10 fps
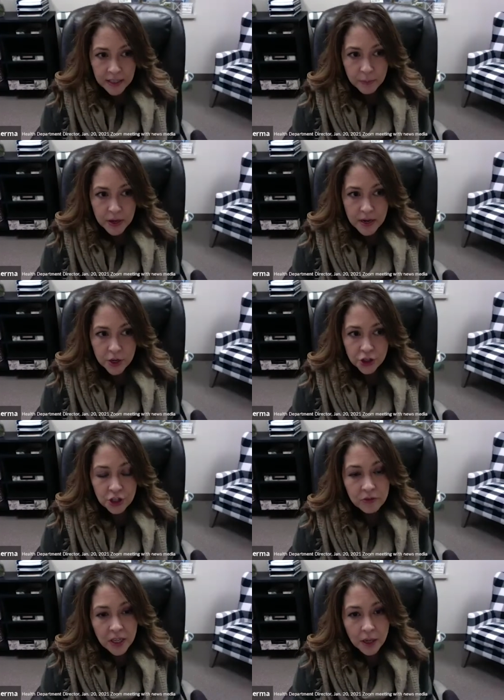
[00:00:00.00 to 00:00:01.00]
has been
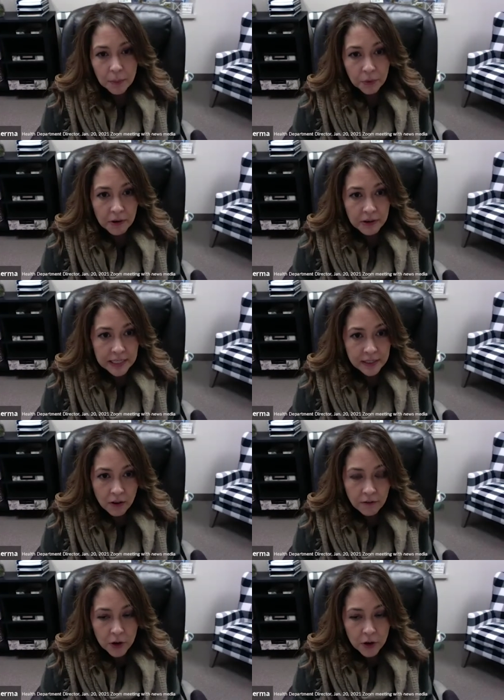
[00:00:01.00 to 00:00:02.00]
issued temporary
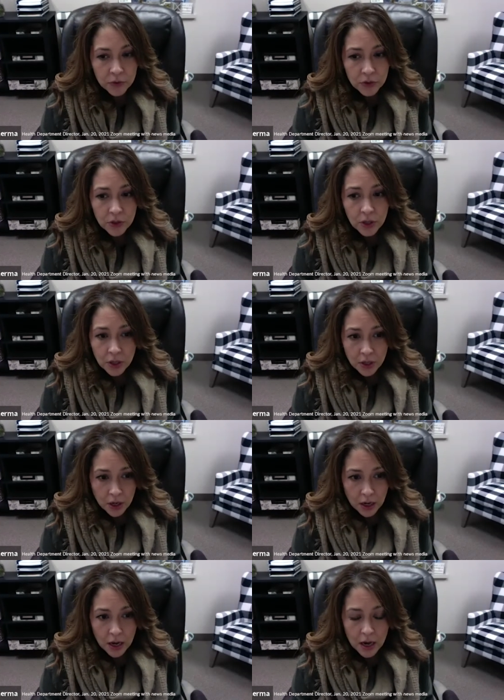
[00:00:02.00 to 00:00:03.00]
cell phones
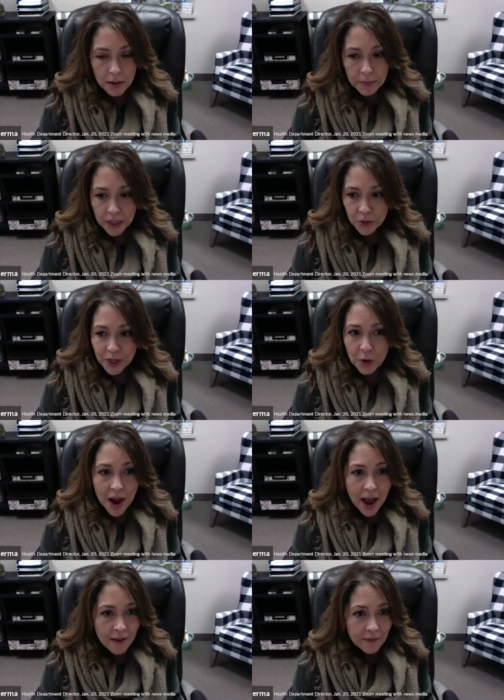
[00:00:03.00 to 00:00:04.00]
um, because we don't
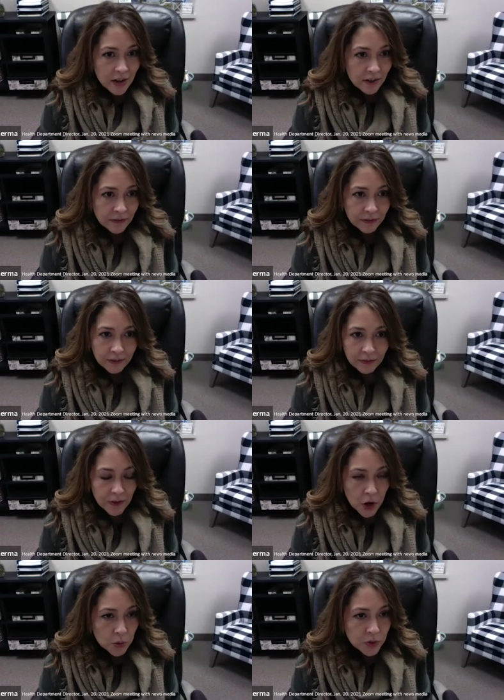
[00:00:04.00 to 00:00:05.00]
have enough
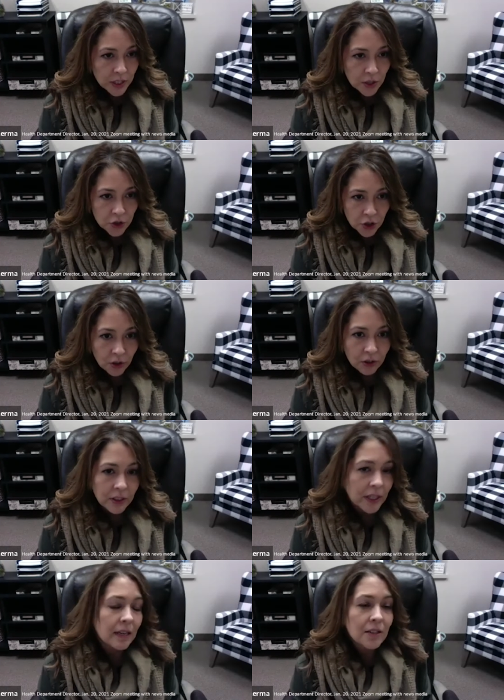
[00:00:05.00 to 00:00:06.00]
phones
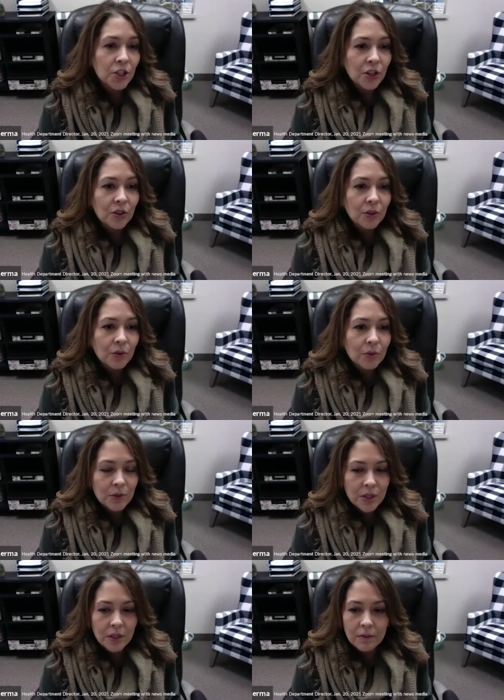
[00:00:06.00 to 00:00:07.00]
internally to,
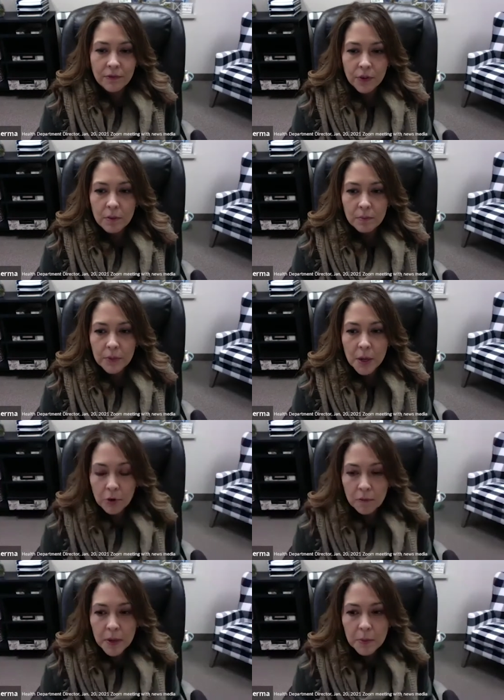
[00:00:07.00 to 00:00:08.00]
to for the
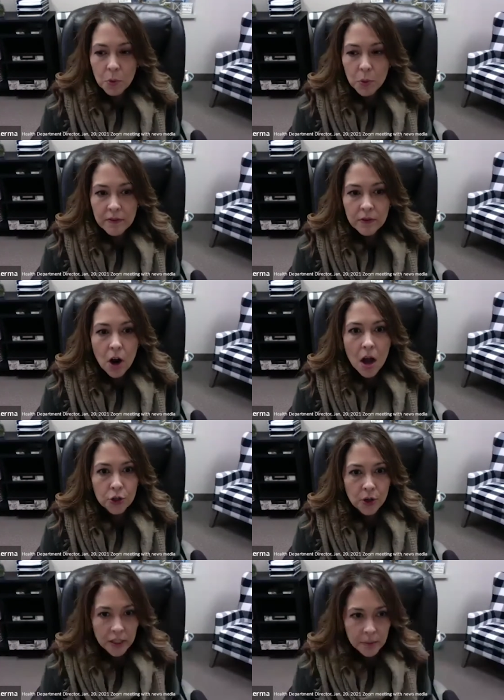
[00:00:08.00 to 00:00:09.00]
number of people we've got
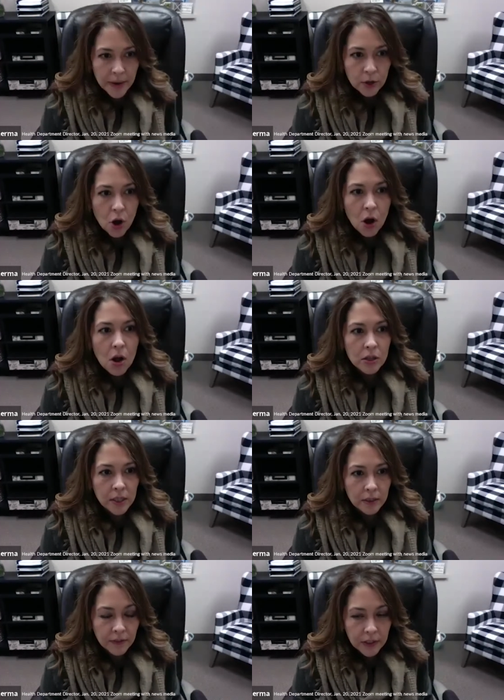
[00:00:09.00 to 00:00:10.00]
trying to make calls
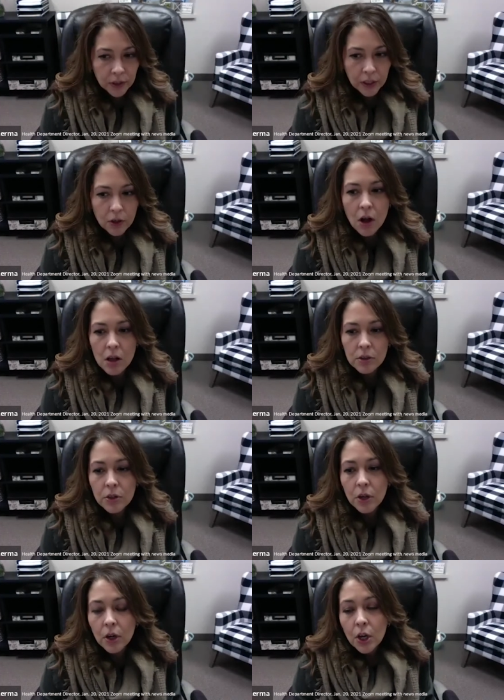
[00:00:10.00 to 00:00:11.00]
and fielding calls.
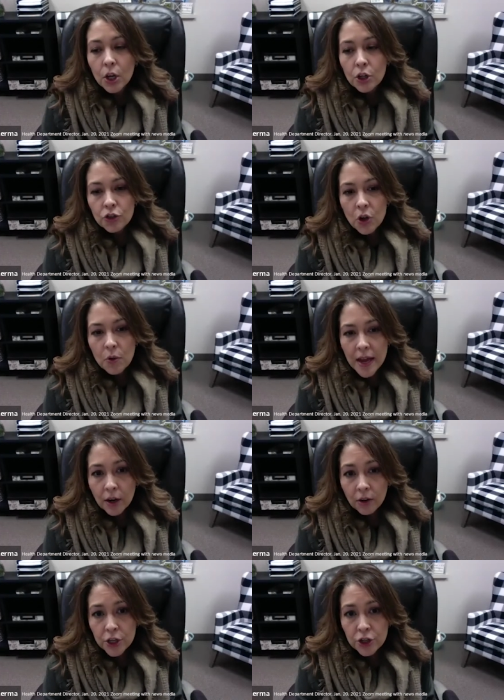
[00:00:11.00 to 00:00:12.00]
So they
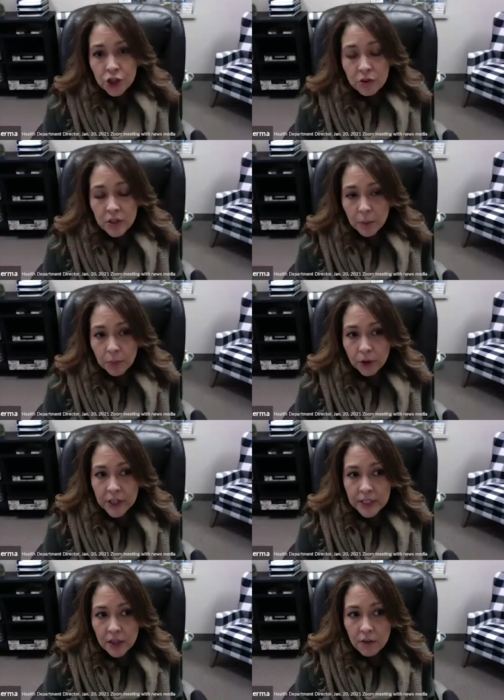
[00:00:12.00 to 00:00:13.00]
are issued
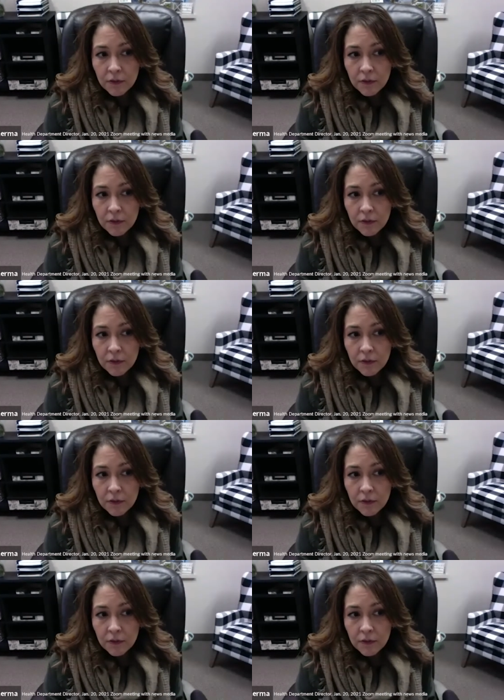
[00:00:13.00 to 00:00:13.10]
temporary cell